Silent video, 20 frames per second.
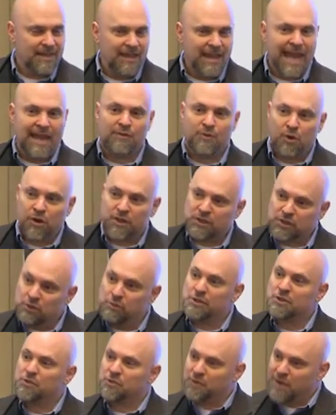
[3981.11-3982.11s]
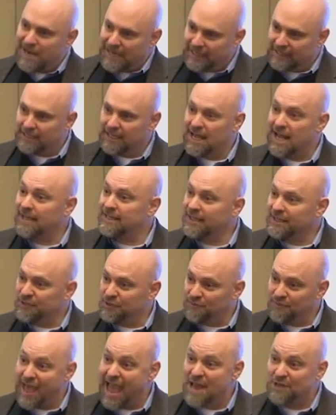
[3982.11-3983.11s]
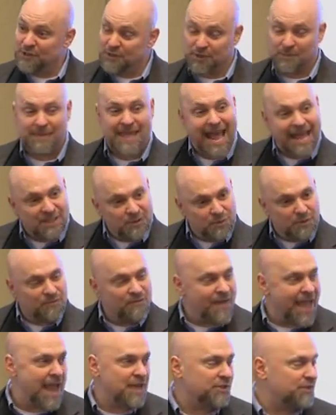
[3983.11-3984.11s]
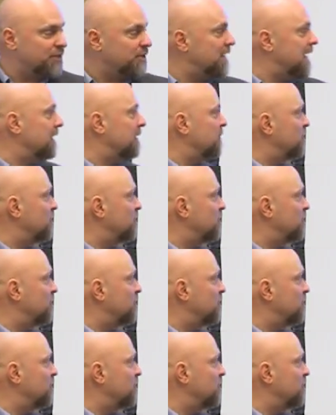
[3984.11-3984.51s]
And of course, Lewis was writing in the context of fascism. That's what fascist states